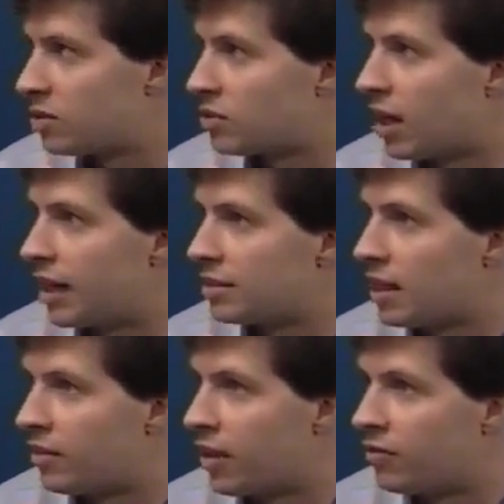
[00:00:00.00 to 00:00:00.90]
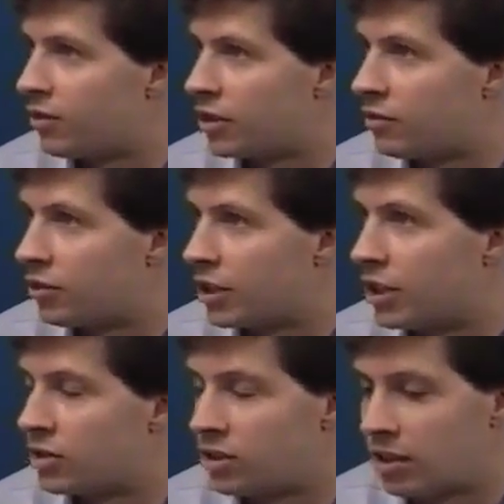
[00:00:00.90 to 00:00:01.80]
science out of that for
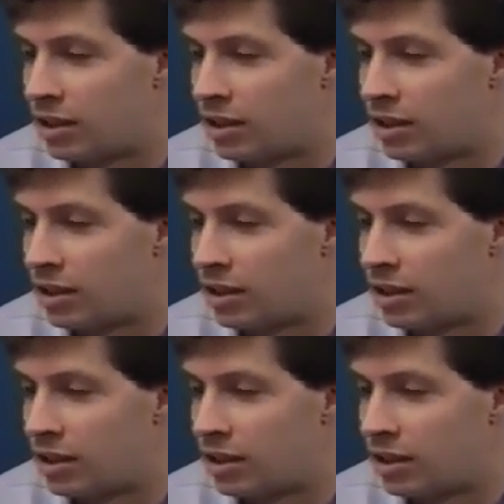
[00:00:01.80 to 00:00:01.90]
years